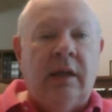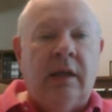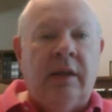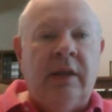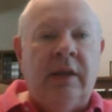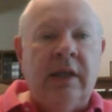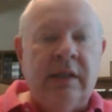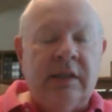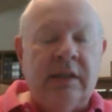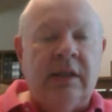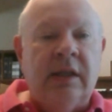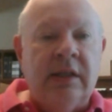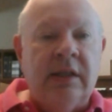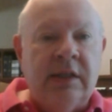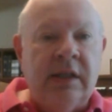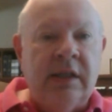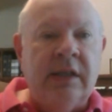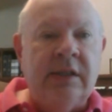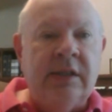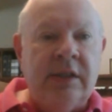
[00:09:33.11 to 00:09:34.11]
This
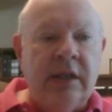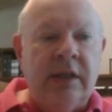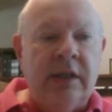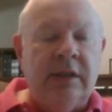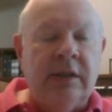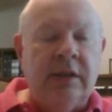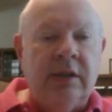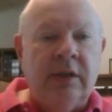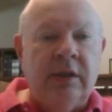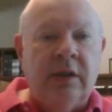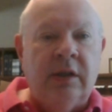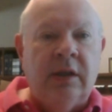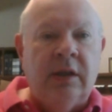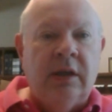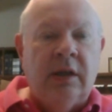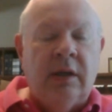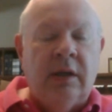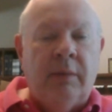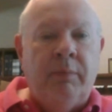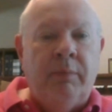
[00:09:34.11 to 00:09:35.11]
consistent
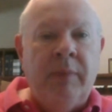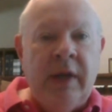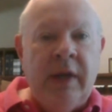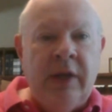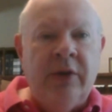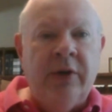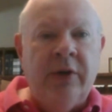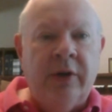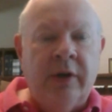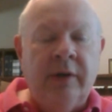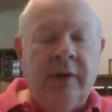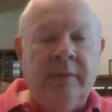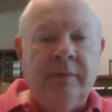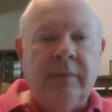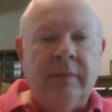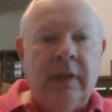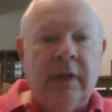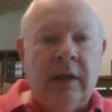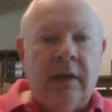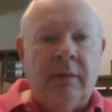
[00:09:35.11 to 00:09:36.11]
meter
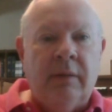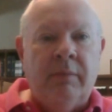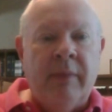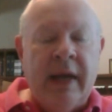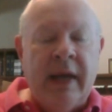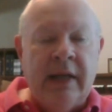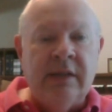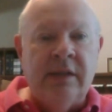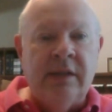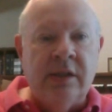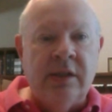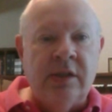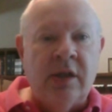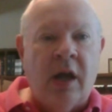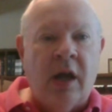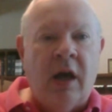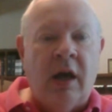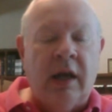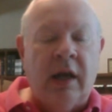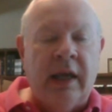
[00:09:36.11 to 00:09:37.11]
makes the
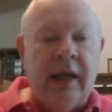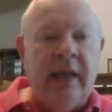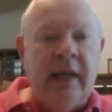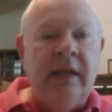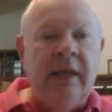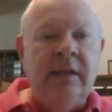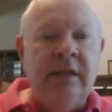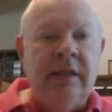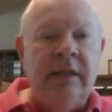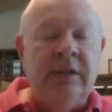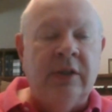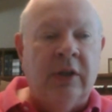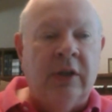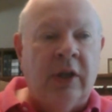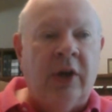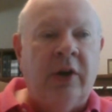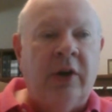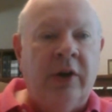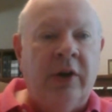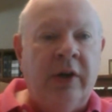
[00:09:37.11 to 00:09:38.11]
song easy to
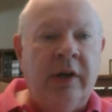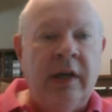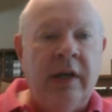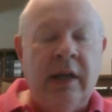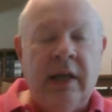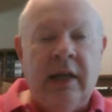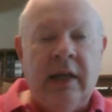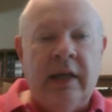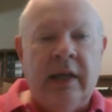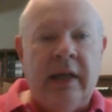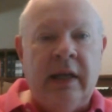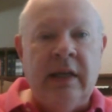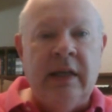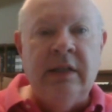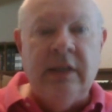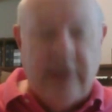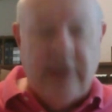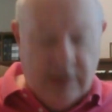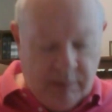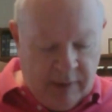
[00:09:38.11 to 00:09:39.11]
learn,
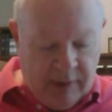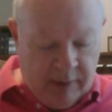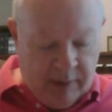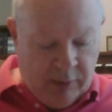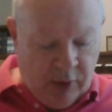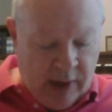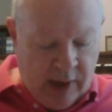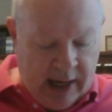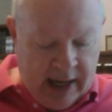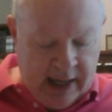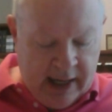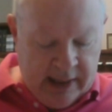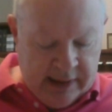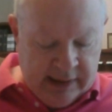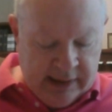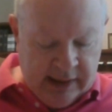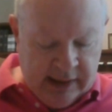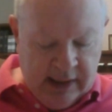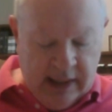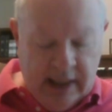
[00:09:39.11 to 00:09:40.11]
easy to
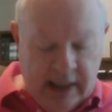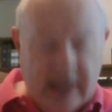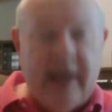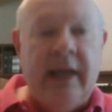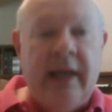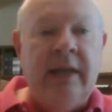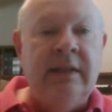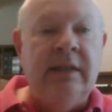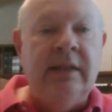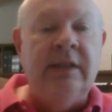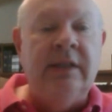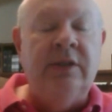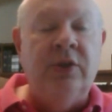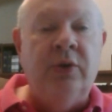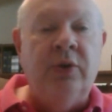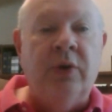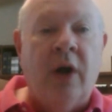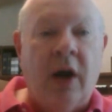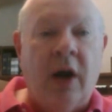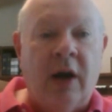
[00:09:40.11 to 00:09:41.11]
memorize, easy
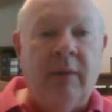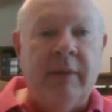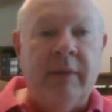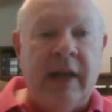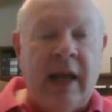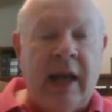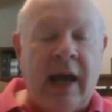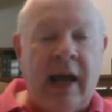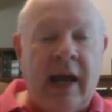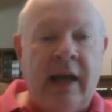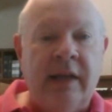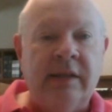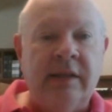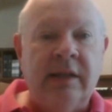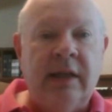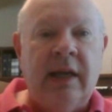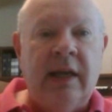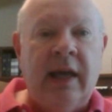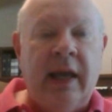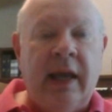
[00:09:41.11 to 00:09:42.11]
to harmonize,
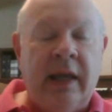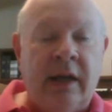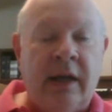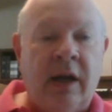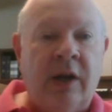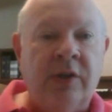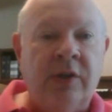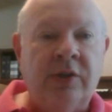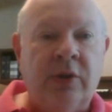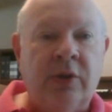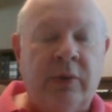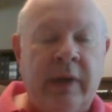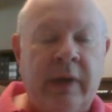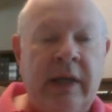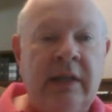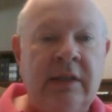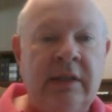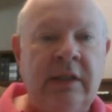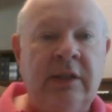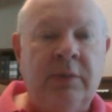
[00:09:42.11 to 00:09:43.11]
and also
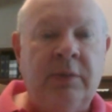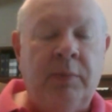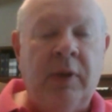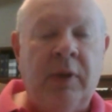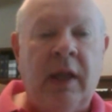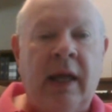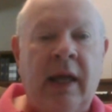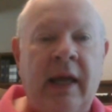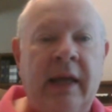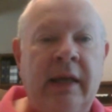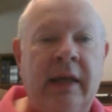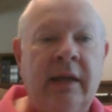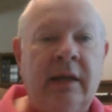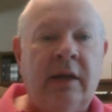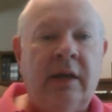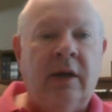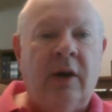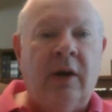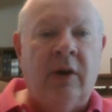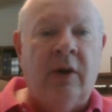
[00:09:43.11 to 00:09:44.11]
easy to play
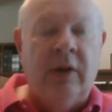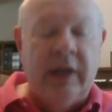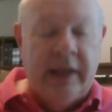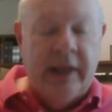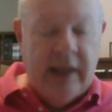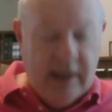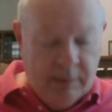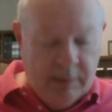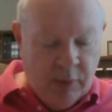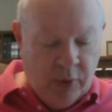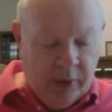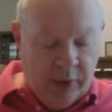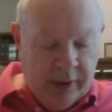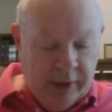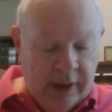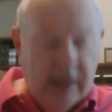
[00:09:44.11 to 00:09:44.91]
on a keyboard.